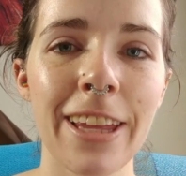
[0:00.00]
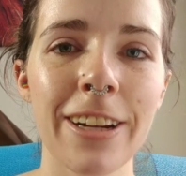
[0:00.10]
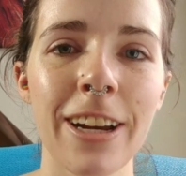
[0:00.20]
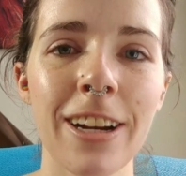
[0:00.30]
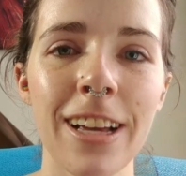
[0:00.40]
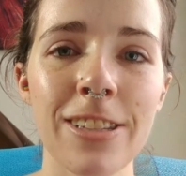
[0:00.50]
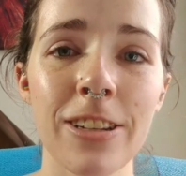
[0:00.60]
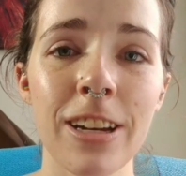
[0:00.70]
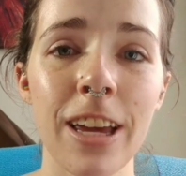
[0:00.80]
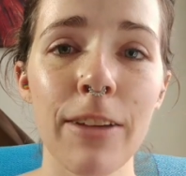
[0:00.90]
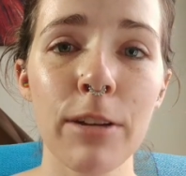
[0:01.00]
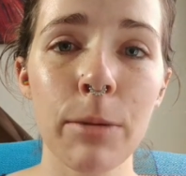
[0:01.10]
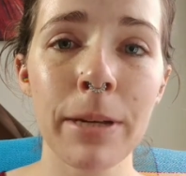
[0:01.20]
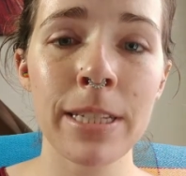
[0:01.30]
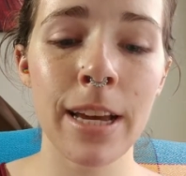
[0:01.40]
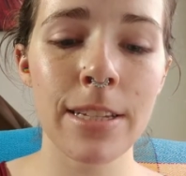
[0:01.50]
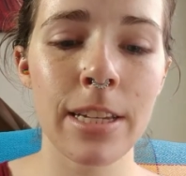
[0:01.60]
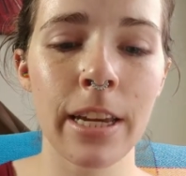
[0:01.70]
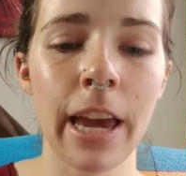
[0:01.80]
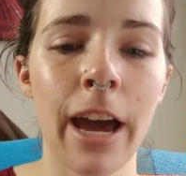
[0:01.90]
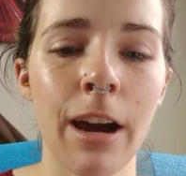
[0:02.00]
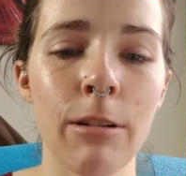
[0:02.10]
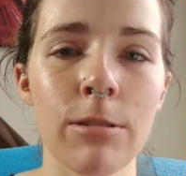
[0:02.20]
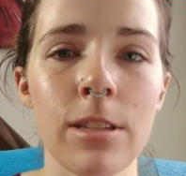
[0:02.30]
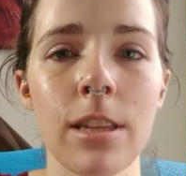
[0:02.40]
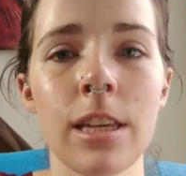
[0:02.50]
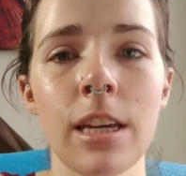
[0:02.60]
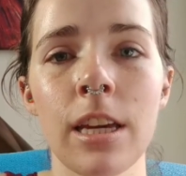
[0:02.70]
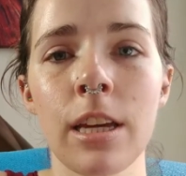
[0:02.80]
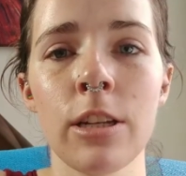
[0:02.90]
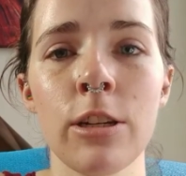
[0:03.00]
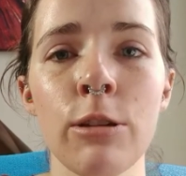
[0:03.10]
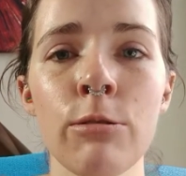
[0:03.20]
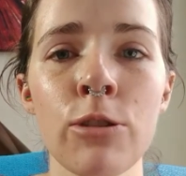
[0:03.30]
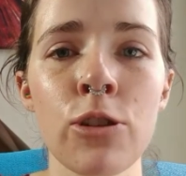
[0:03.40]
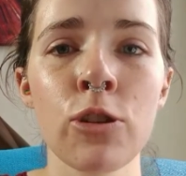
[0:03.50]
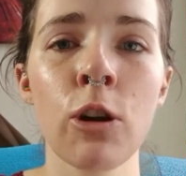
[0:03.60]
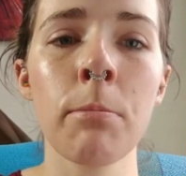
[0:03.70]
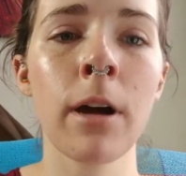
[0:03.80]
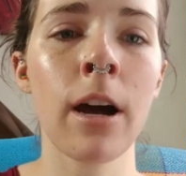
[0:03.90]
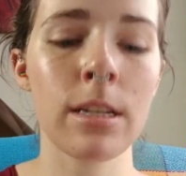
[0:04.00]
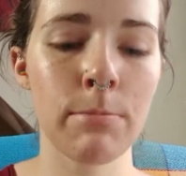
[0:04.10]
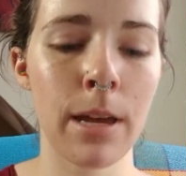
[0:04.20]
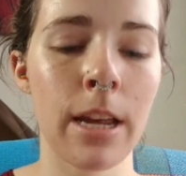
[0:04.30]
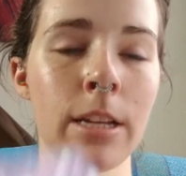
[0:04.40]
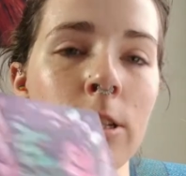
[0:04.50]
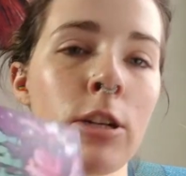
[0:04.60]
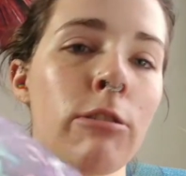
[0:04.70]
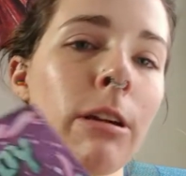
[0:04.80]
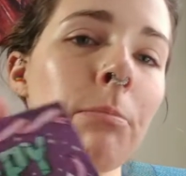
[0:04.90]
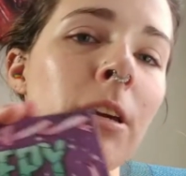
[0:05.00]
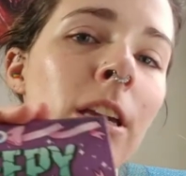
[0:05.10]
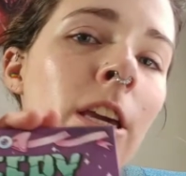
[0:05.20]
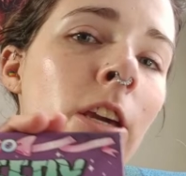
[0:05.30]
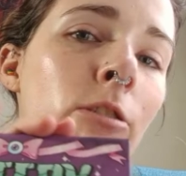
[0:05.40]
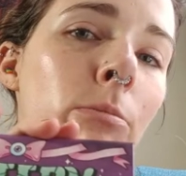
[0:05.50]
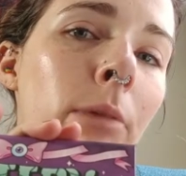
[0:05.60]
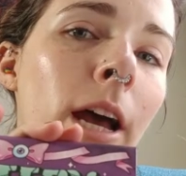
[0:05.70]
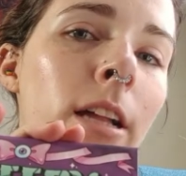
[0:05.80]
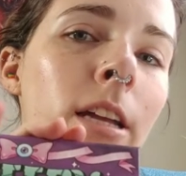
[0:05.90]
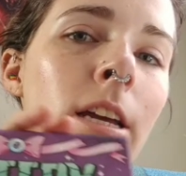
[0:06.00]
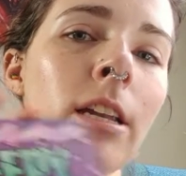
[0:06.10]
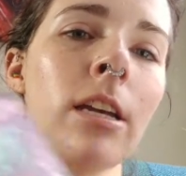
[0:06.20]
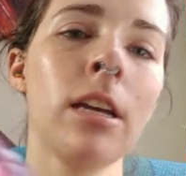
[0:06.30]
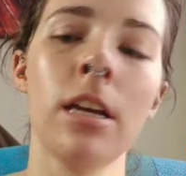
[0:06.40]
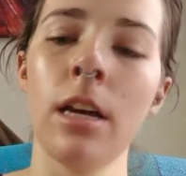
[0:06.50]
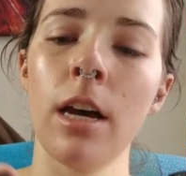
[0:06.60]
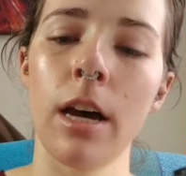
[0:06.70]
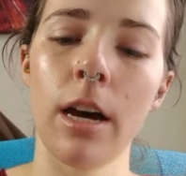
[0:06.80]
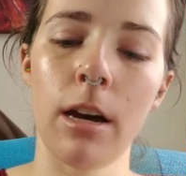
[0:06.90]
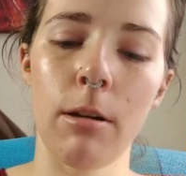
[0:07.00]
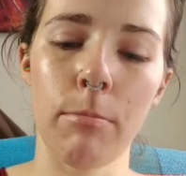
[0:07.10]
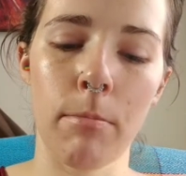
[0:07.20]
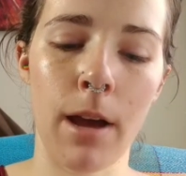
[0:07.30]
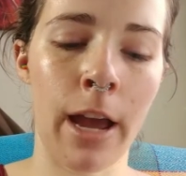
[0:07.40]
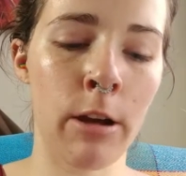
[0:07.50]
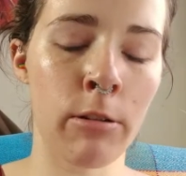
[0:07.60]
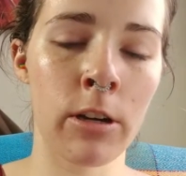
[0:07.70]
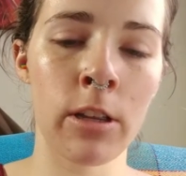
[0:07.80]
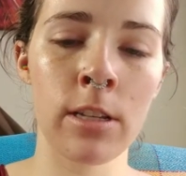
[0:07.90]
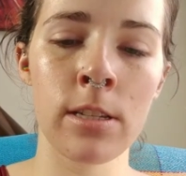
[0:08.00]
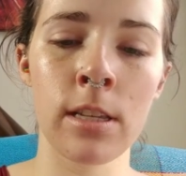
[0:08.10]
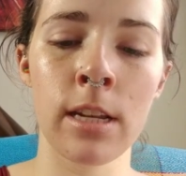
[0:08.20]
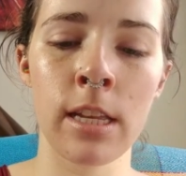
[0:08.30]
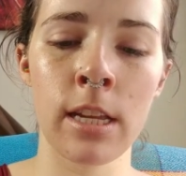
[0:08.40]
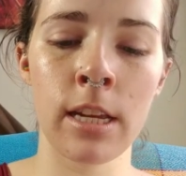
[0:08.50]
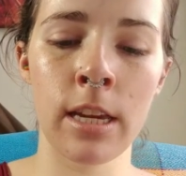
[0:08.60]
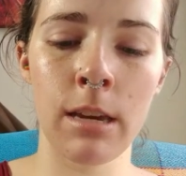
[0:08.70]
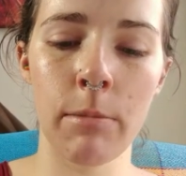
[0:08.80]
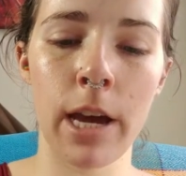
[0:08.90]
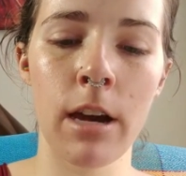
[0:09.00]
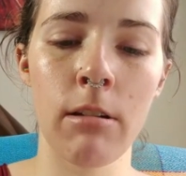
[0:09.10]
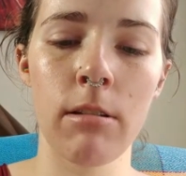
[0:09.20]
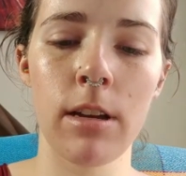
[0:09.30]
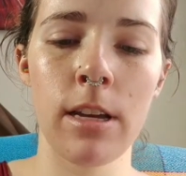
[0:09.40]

Hey there Internet, so today I'm going to be testing out the new Strobe Cosmetics Creepy Cute palette. I ordered this the day that it came out.